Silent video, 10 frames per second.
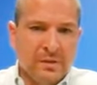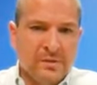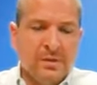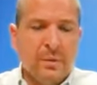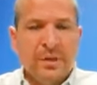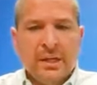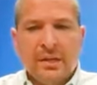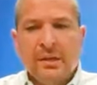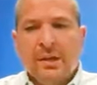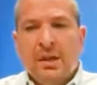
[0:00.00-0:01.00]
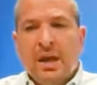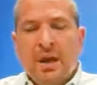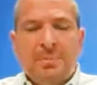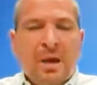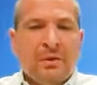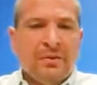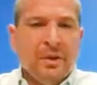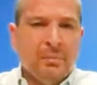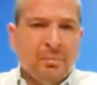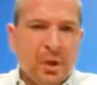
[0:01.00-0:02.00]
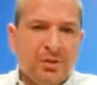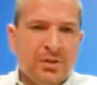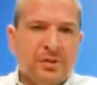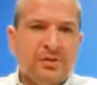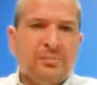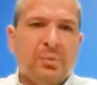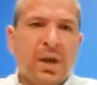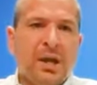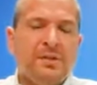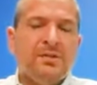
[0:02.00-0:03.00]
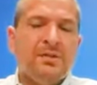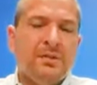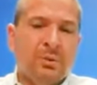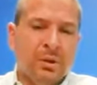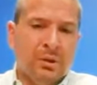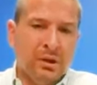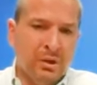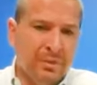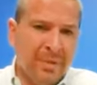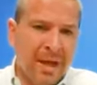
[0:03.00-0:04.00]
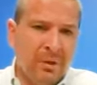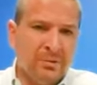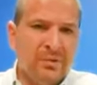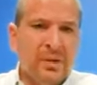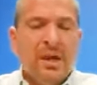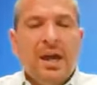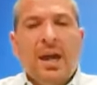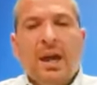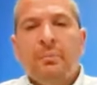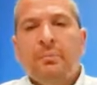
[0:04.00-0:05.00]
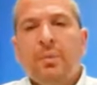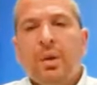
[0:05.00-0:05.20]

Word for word: So the amount of your purchase price, your loan amount, um,